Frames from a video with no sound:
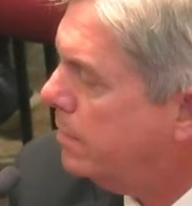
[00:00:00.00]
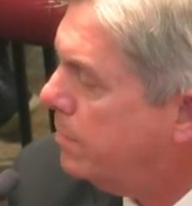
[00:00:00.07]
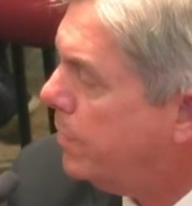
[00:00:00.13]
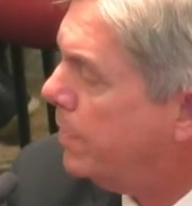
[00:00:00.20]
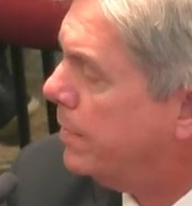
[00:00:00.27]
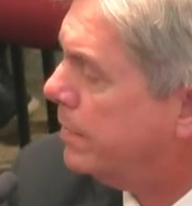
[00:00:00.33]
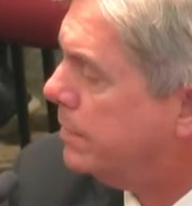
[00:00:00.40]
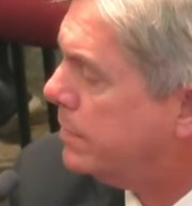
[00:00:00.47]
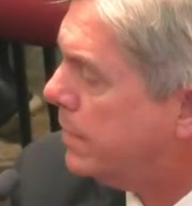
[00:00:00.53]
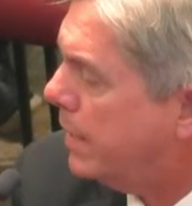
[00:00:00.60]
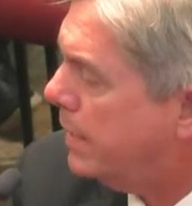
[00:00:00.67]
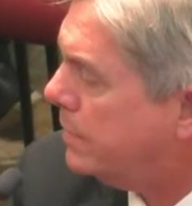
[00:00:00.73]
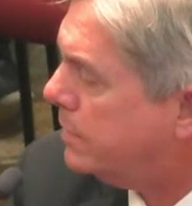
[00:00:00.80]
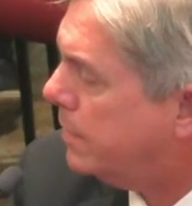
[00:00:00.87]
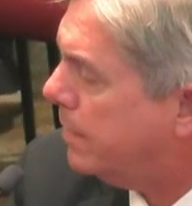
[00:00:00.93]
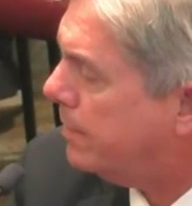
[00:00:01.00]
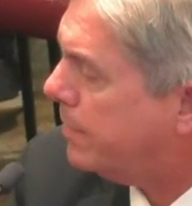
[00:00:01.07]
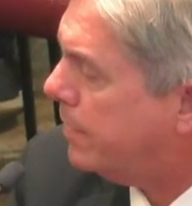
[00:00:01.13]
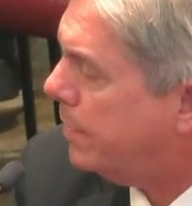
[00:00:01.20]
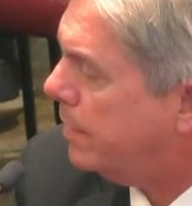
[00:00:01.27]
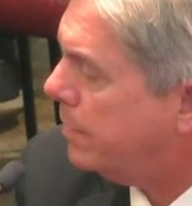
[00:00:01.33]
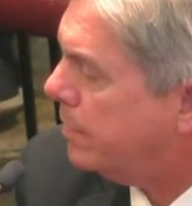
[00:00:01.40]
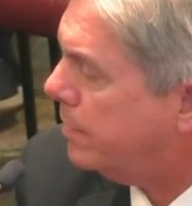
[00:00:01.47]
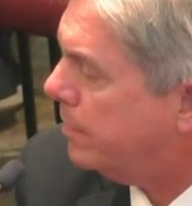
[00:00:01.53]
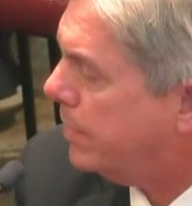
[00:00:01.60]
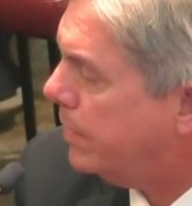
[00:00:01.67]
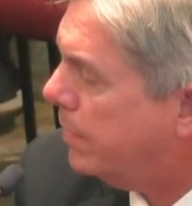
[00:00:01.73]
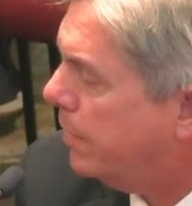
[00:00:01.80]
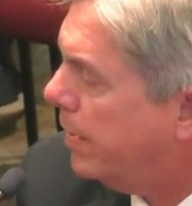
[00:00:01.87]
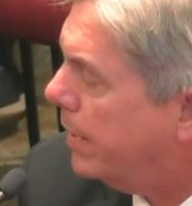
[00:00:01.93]
putting the signs up that there
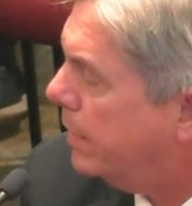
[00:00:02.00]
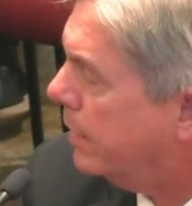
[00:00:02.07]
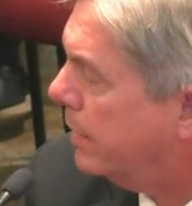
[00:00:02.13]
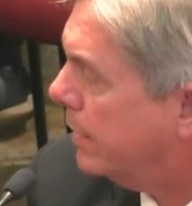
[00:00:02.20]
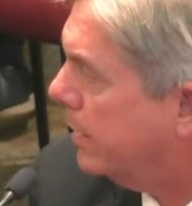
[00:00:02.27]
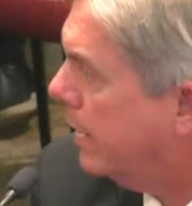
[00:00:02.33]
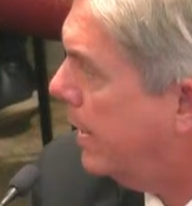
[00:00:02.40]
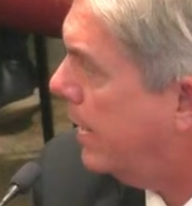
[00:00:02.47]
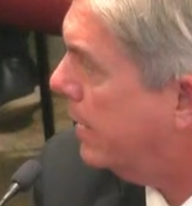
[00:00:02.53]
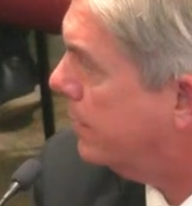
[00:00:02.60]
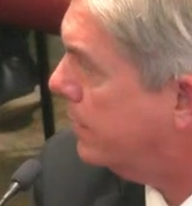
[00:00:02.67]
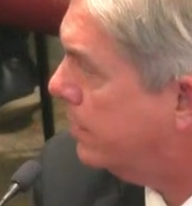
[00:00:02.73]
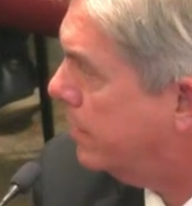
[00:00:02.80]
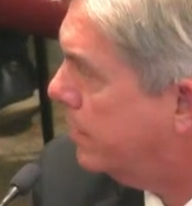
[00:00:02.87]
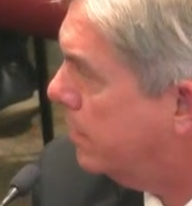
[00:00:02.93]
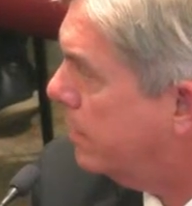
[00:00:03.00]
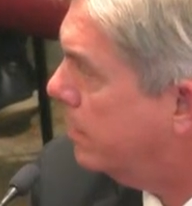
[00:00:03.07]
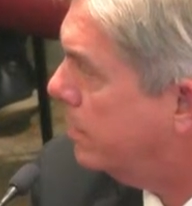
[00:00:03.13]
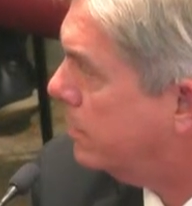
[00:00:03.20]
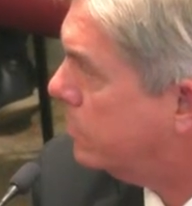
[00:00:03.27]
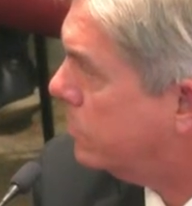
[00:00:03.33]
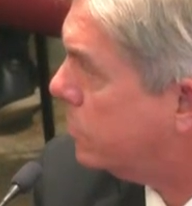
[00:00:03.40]
be no idling allowed and